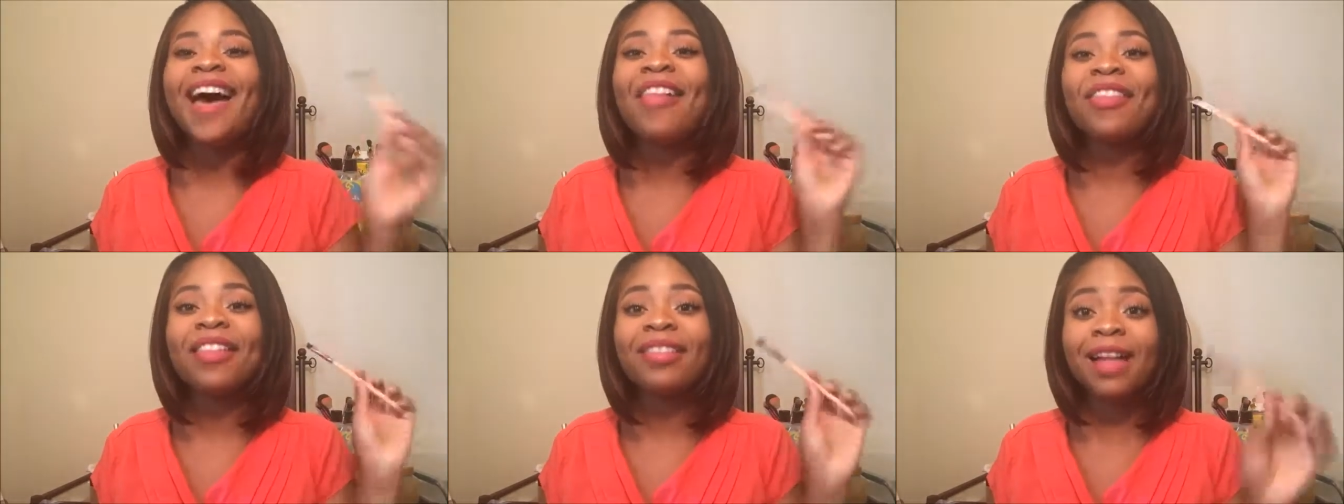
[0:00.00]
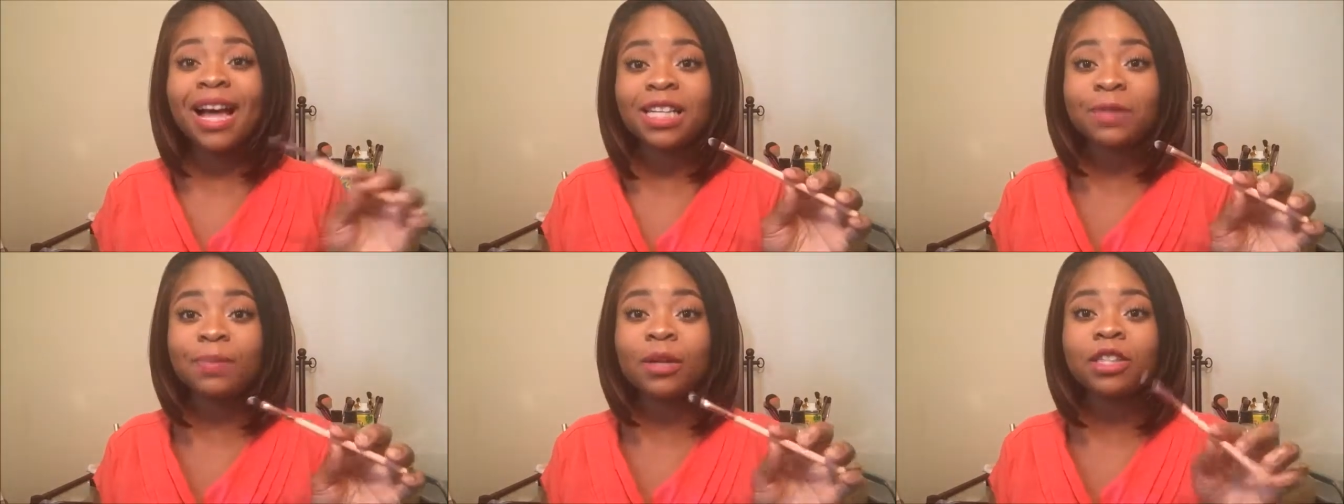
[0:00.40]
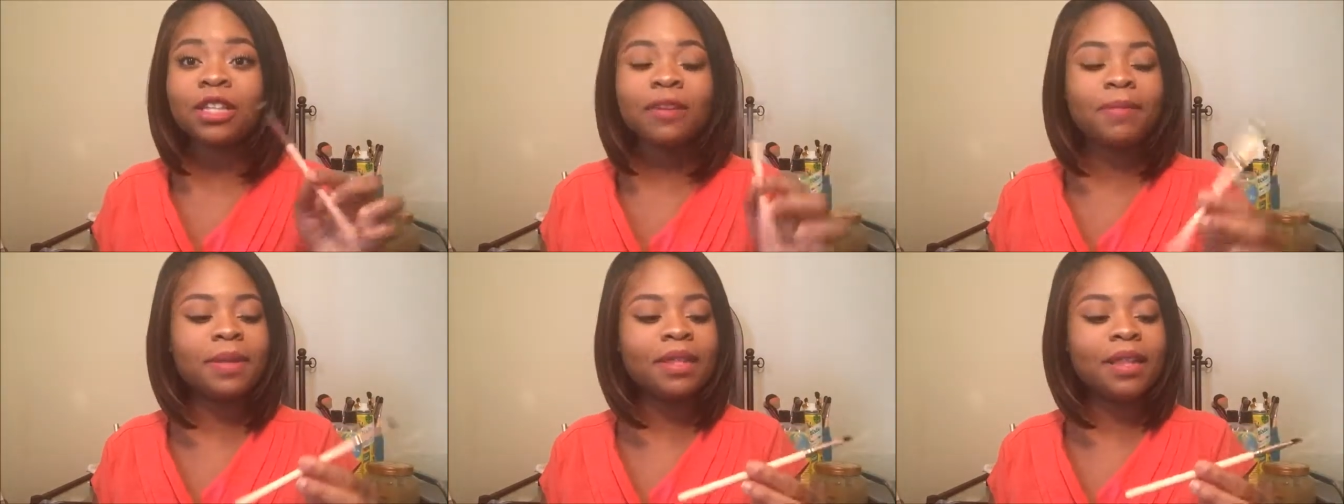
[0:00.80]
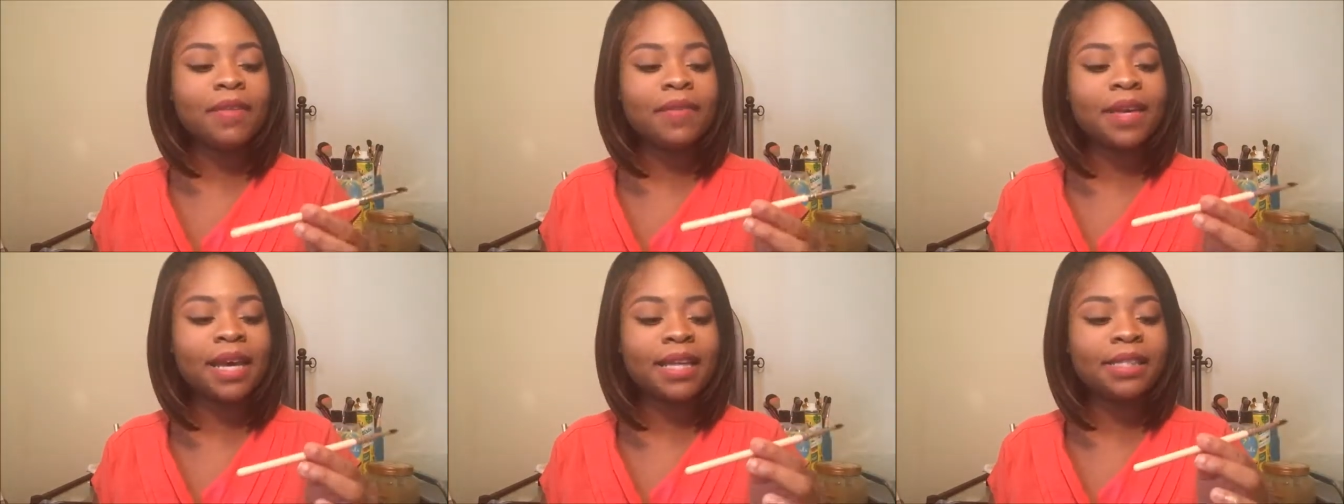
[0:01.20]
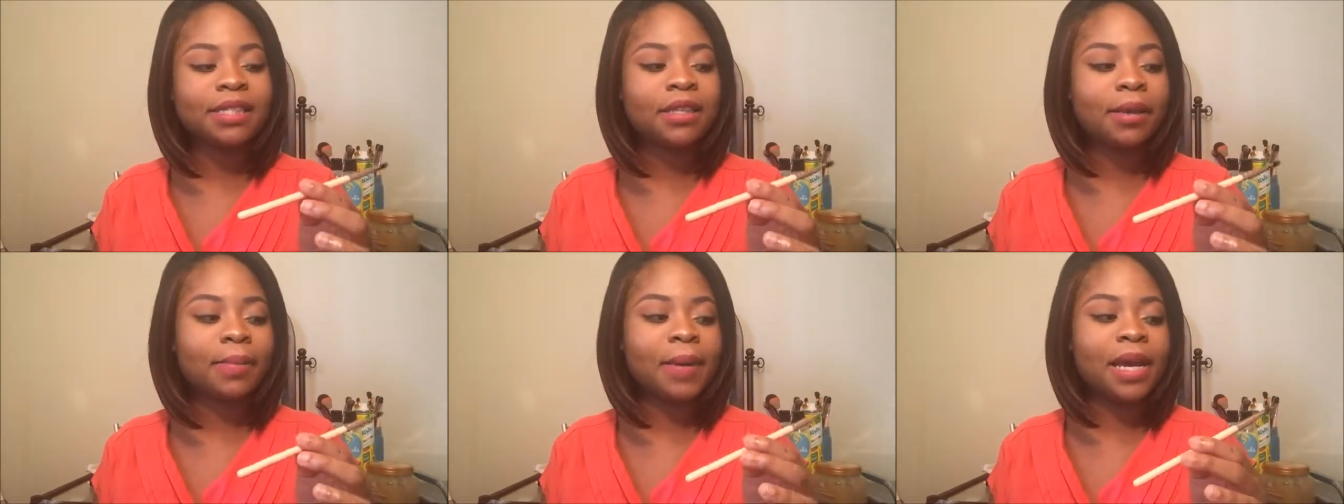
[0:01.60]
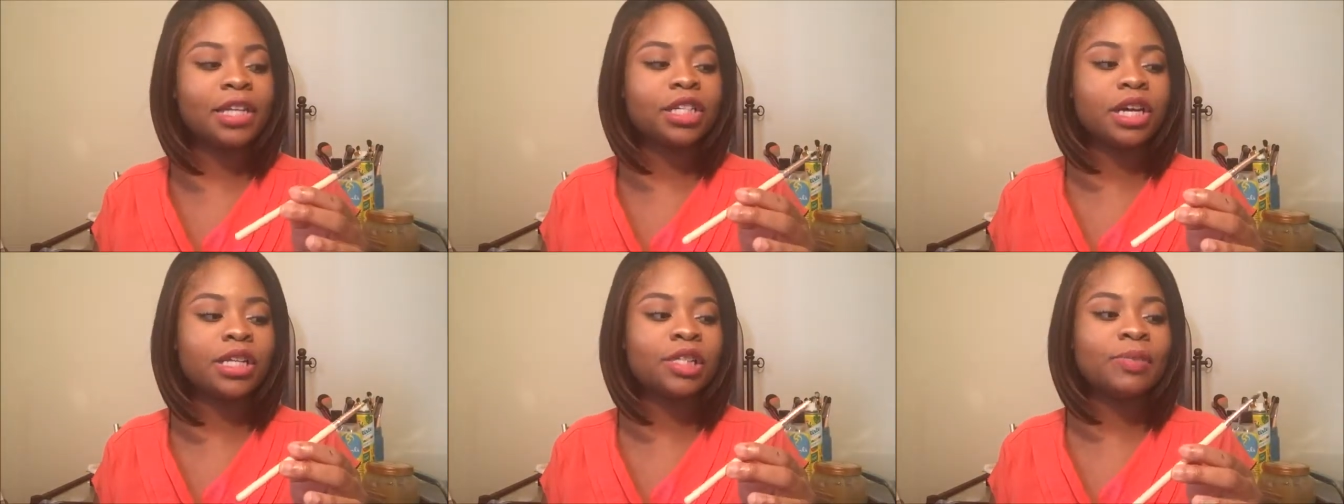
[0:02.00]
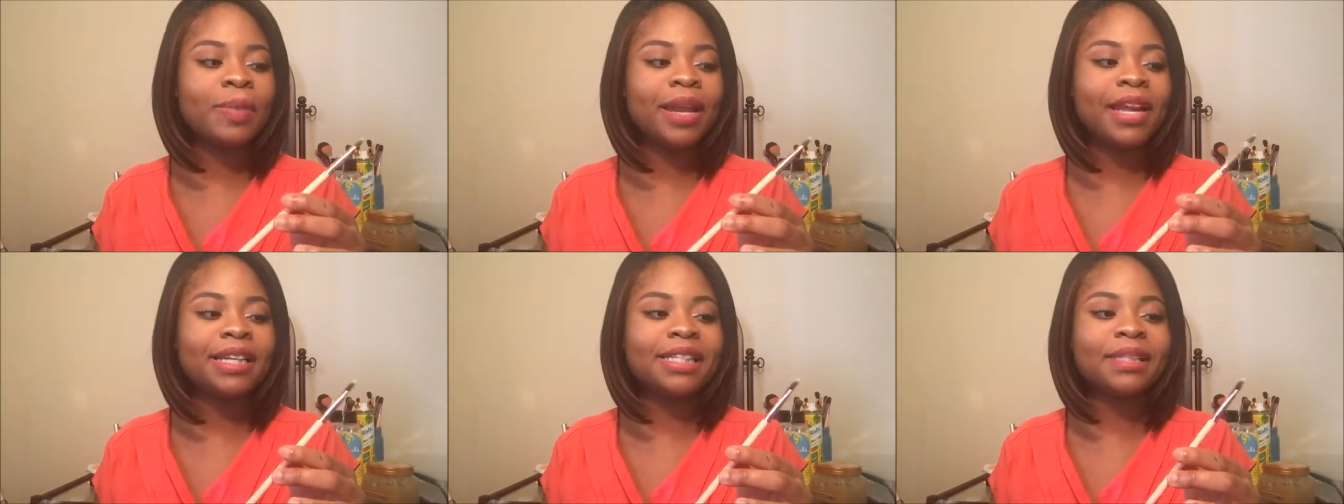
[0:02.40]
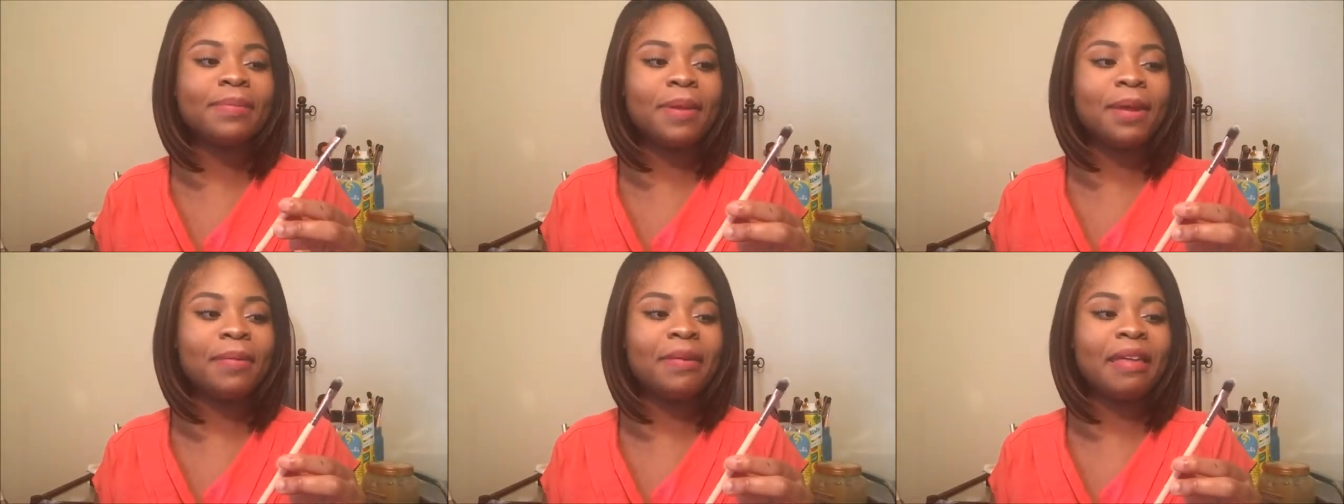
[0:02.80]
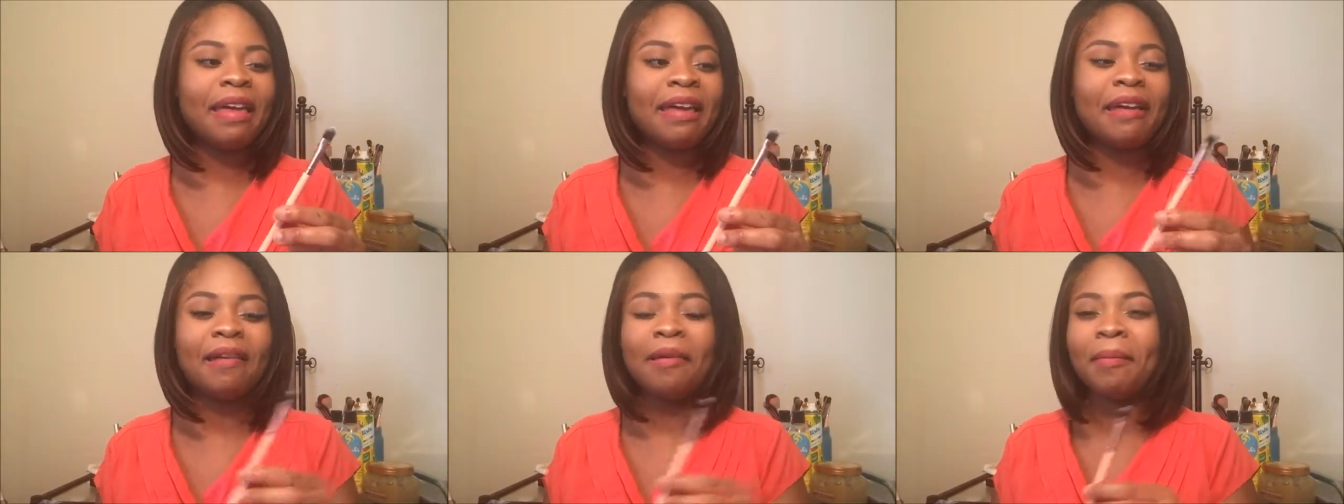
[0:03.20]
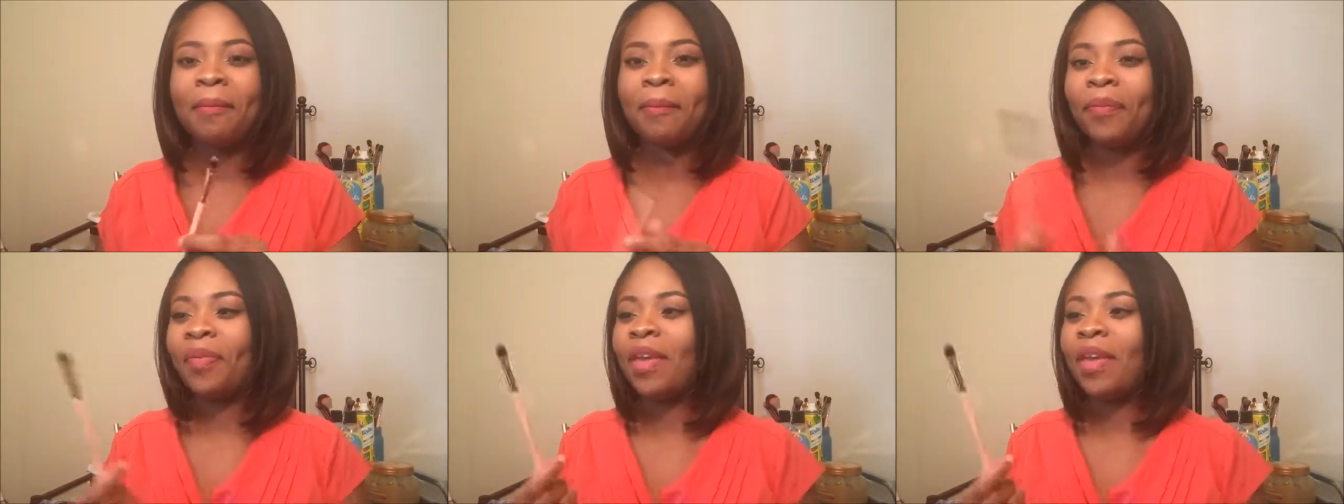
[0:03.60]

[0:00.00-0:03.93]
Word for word: And the last brush I've been loving, it's the BH Cosmetics, maybe like a